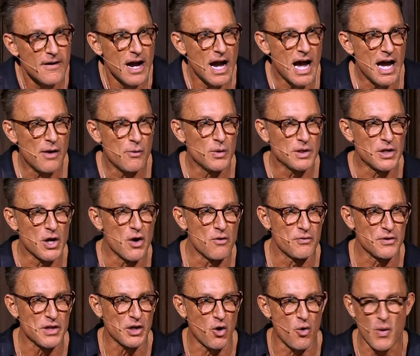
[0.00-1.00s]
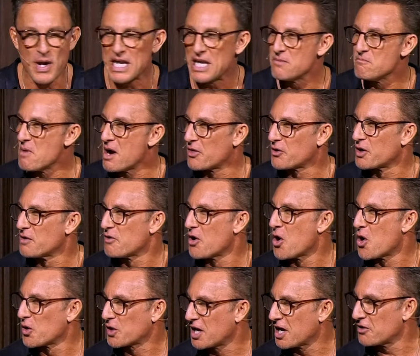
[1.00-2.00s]
I would go for the queen mother of
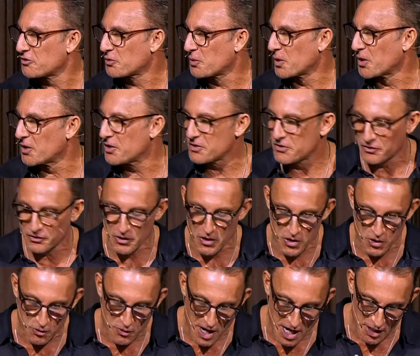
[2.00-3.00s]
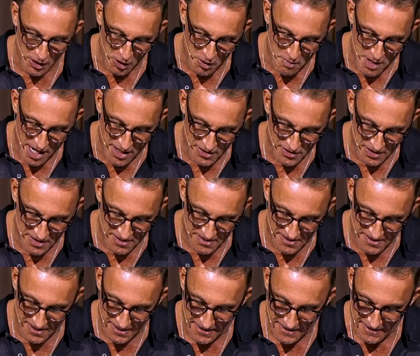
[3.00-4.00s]
all cuss words on a regular
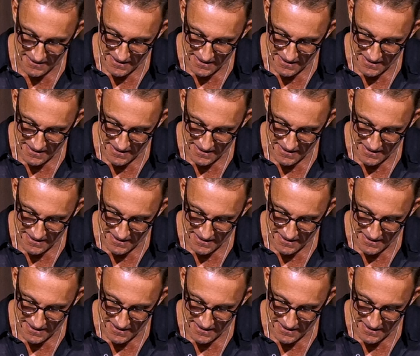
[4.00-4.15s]
basis.